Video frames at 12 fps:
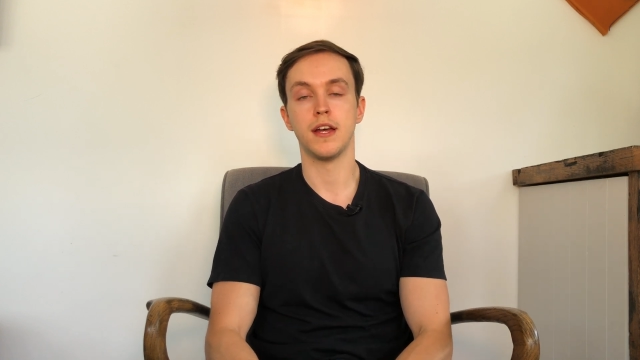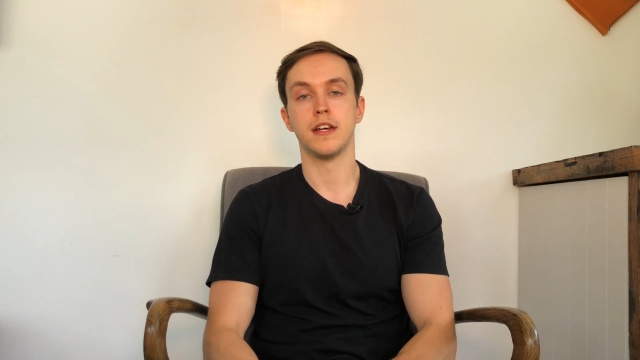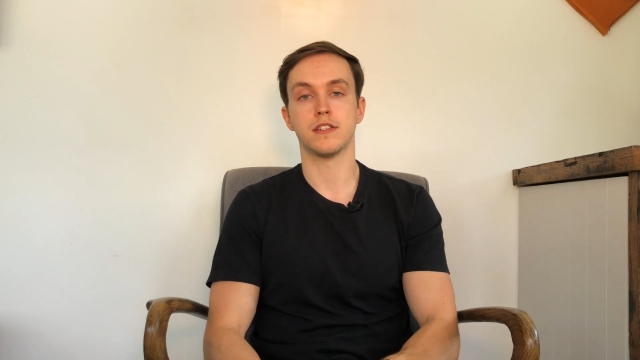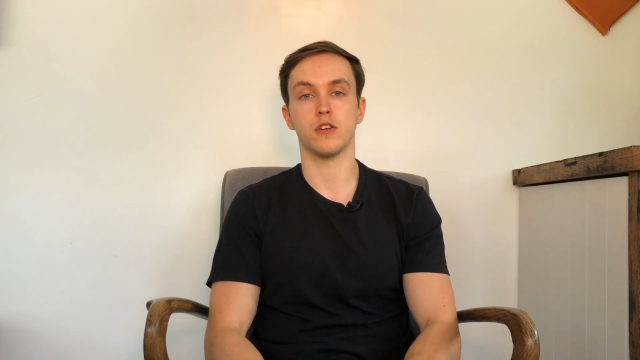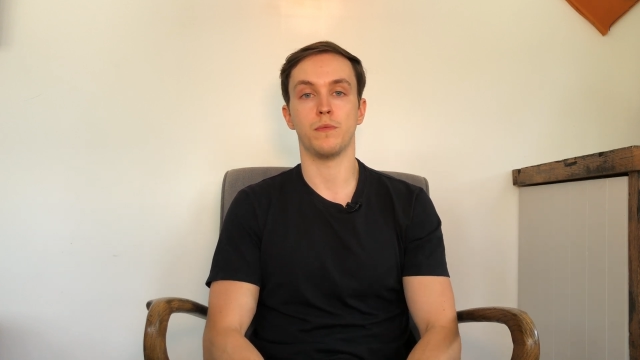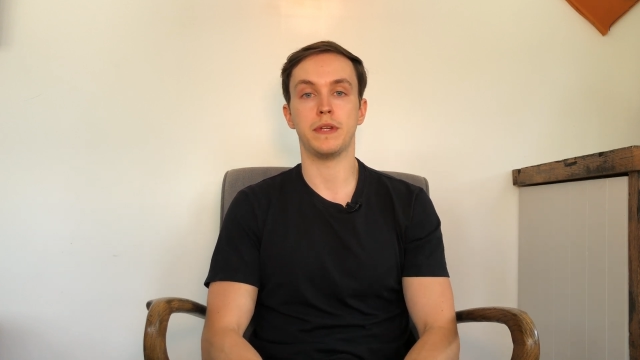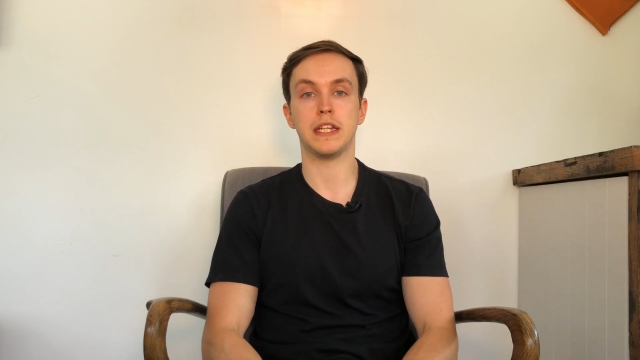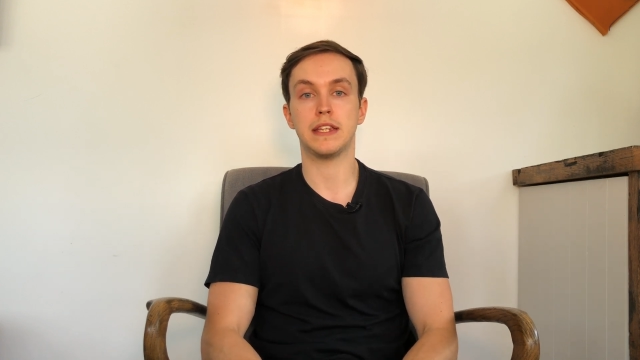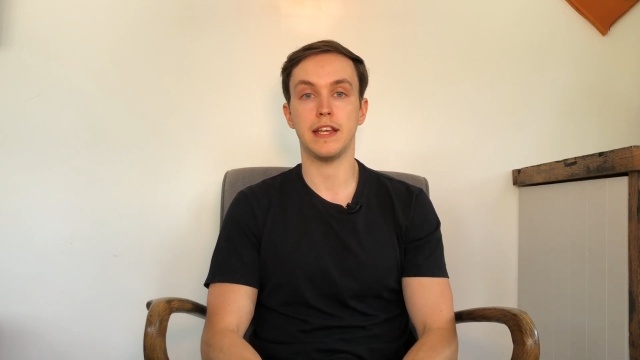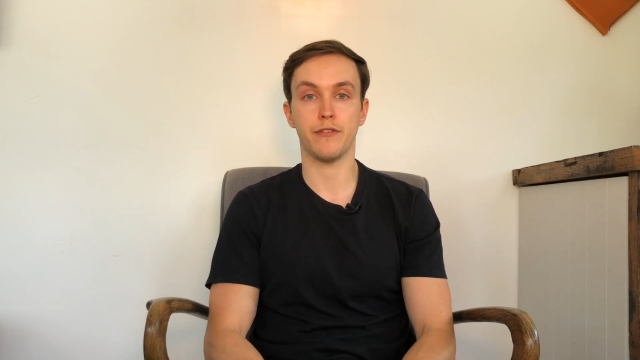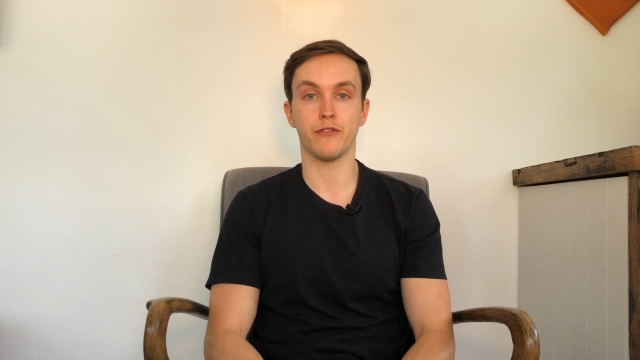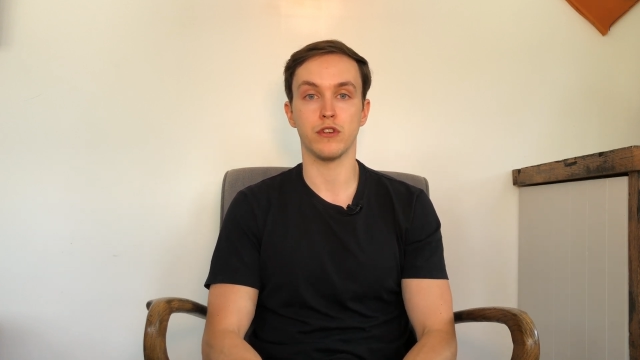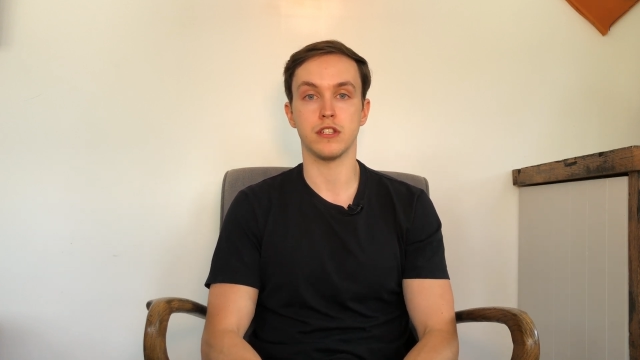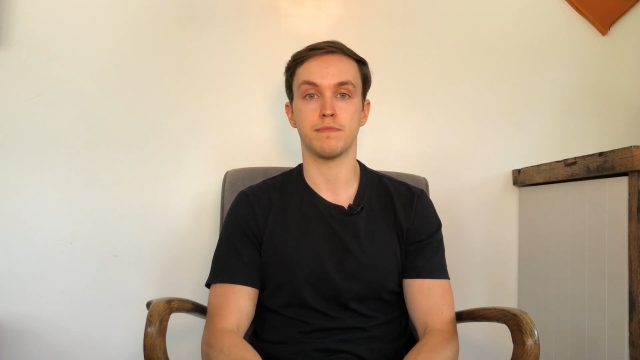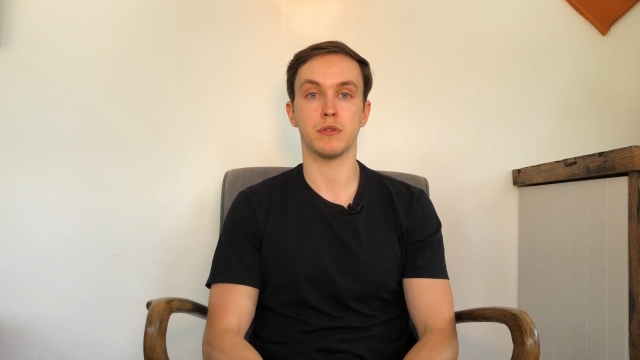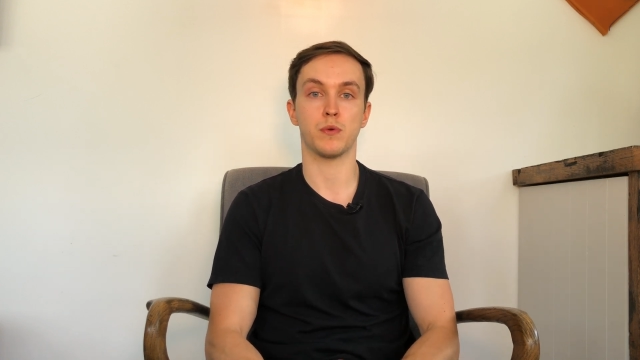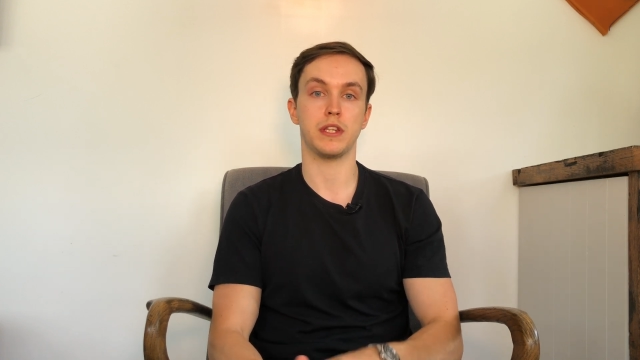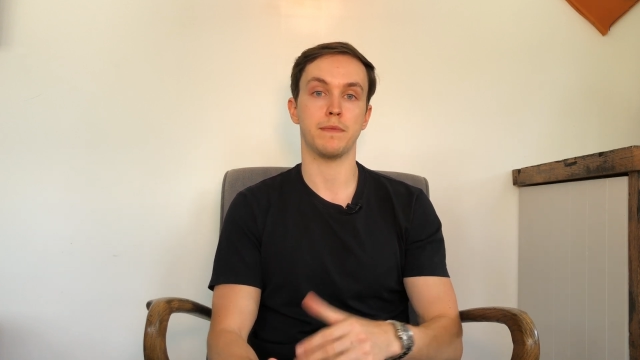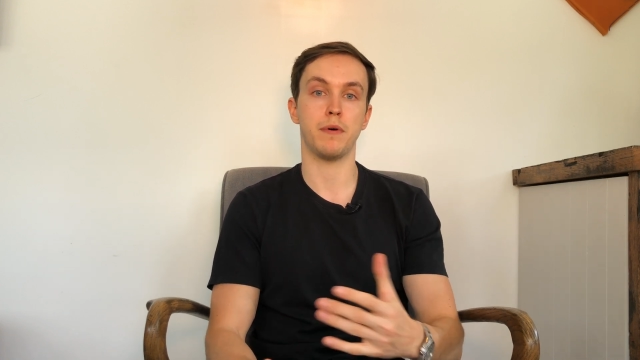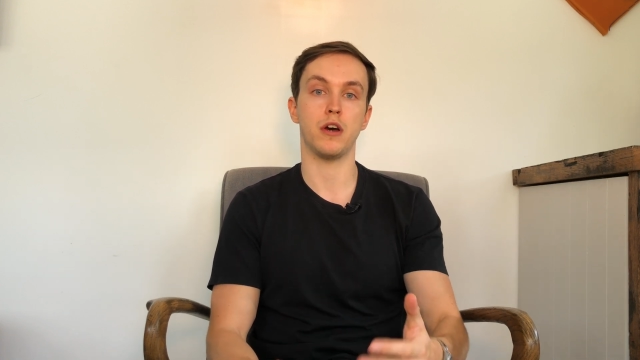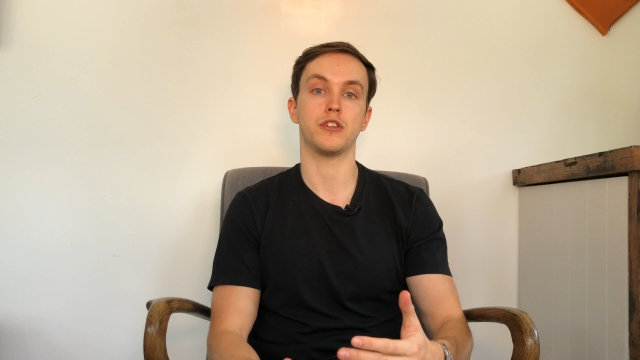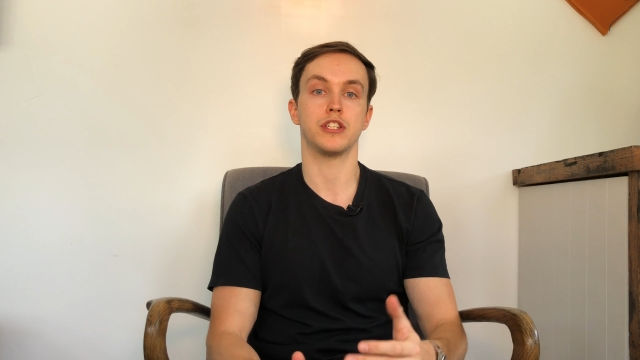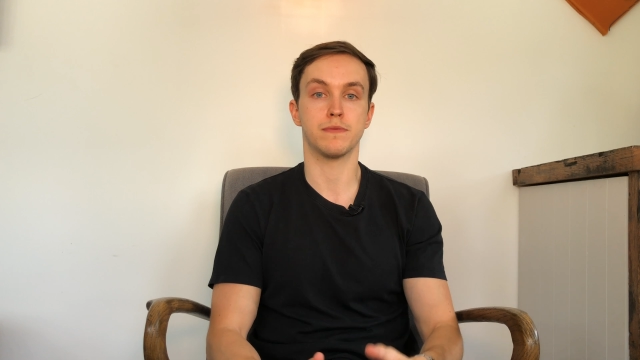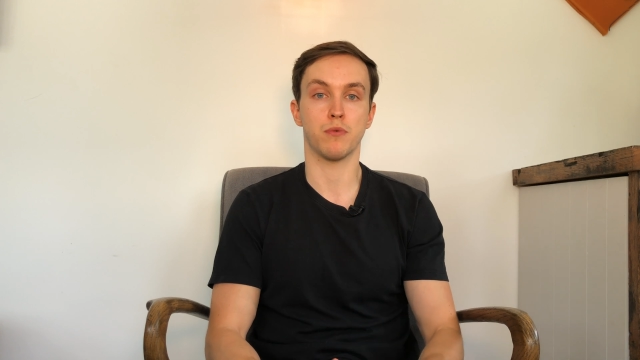So it'll be the difference between the
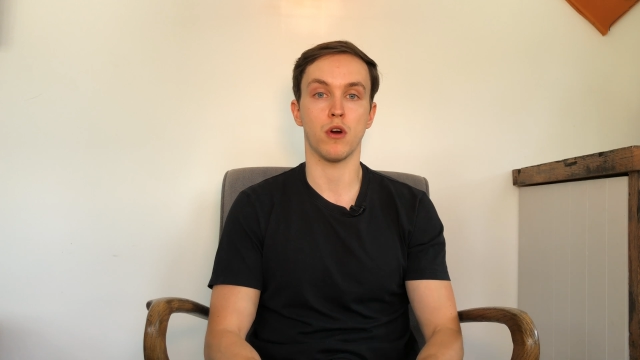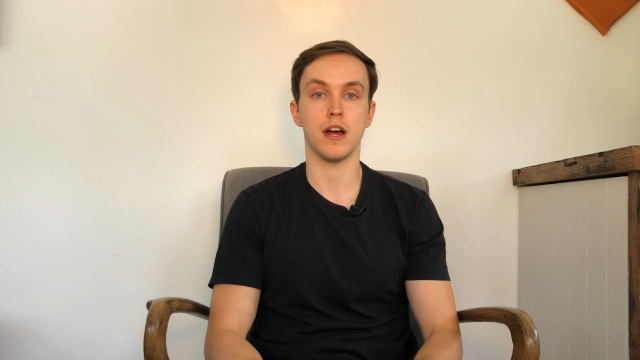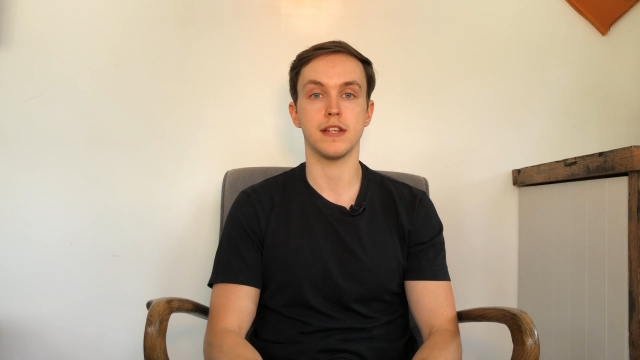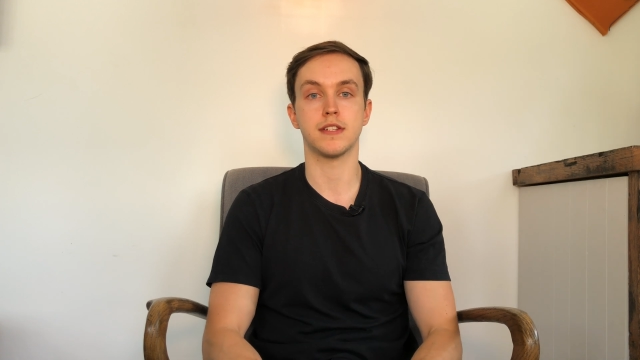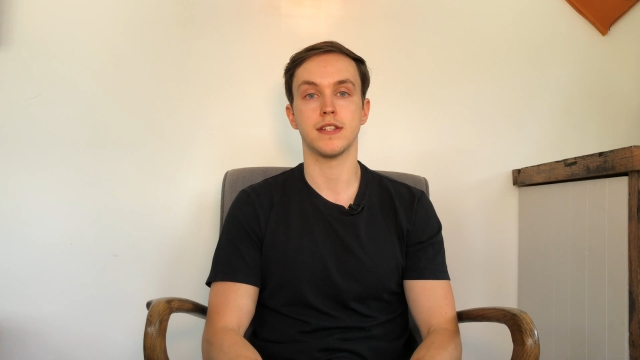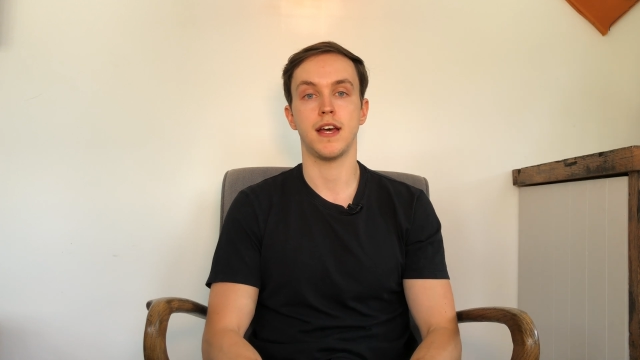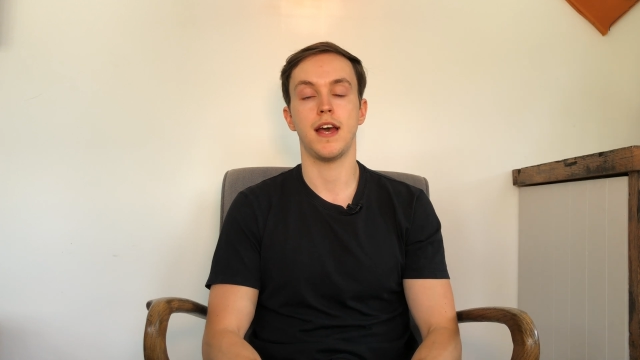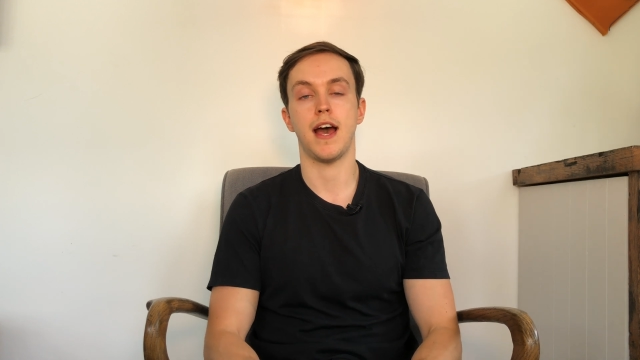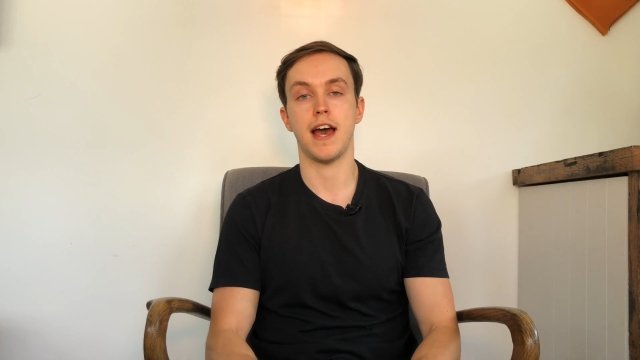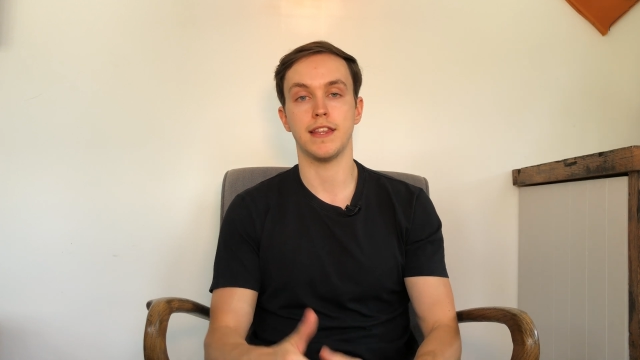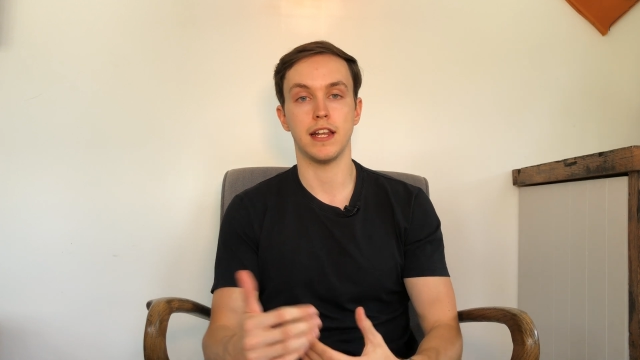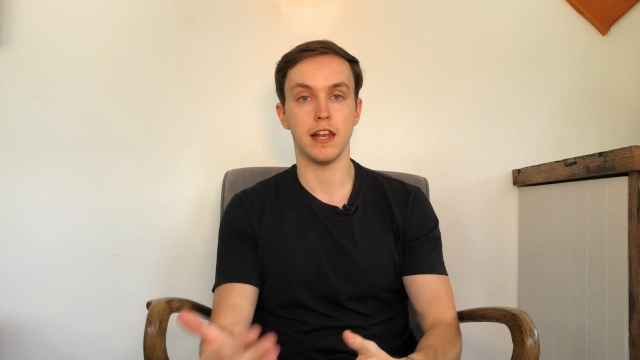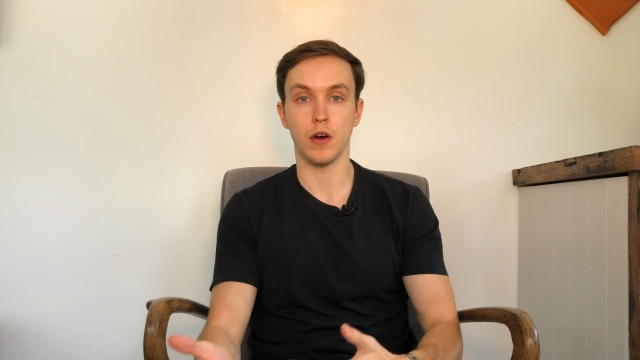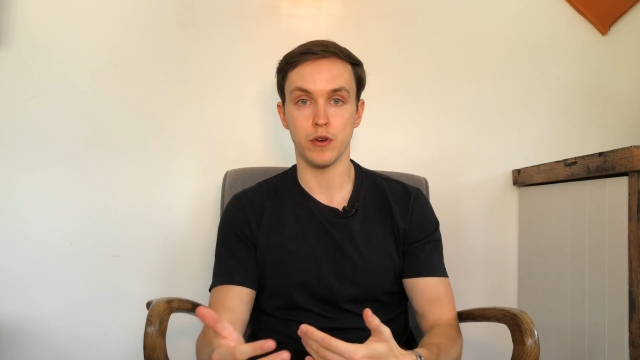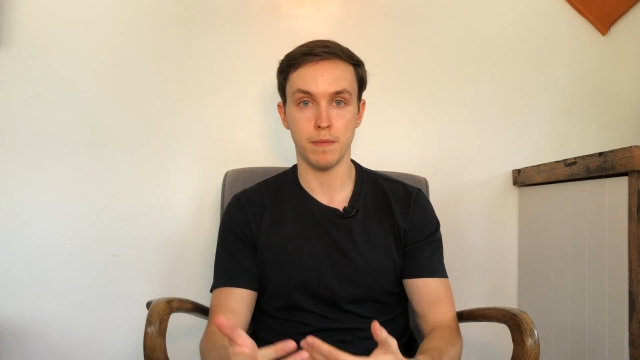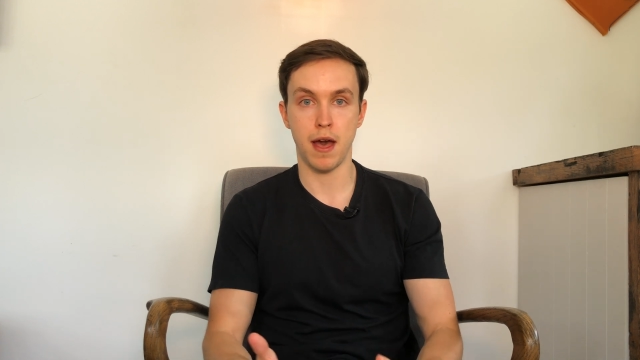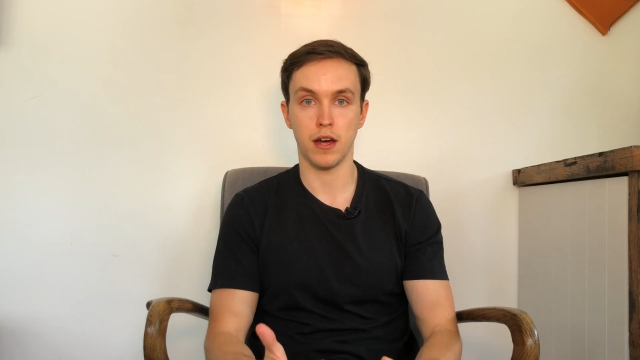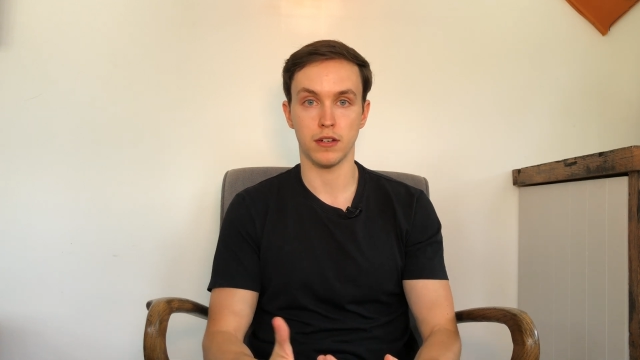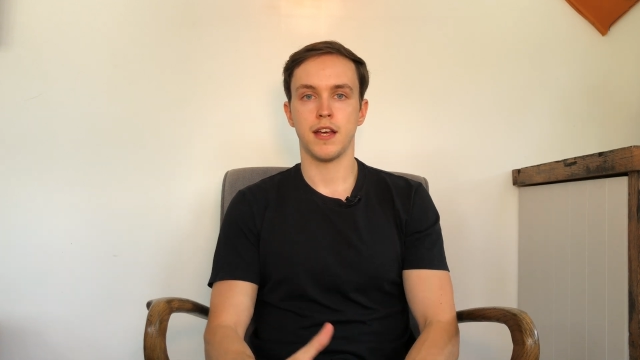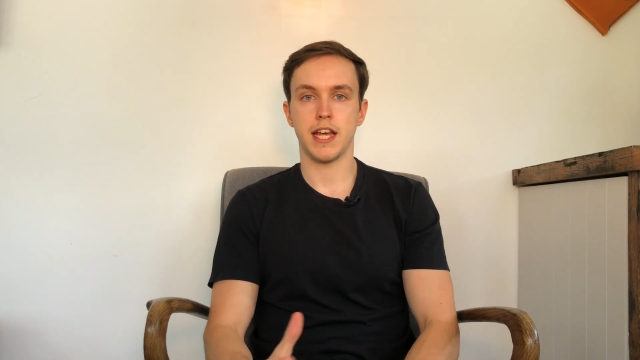purchase price and the loan amount.